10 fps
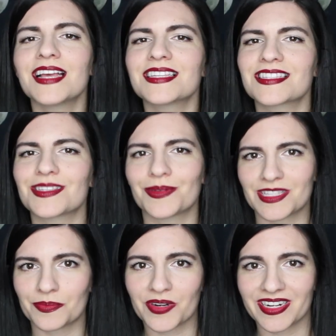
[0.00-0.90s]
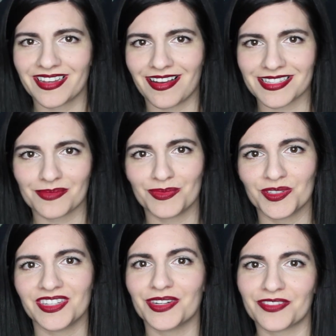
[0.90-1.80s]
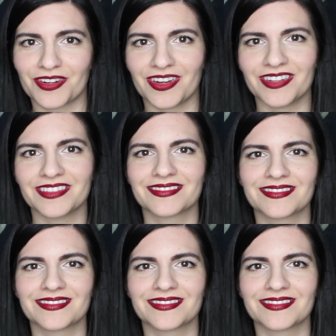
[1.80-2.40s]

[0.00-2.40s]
So it's a pretty awesome movie overall.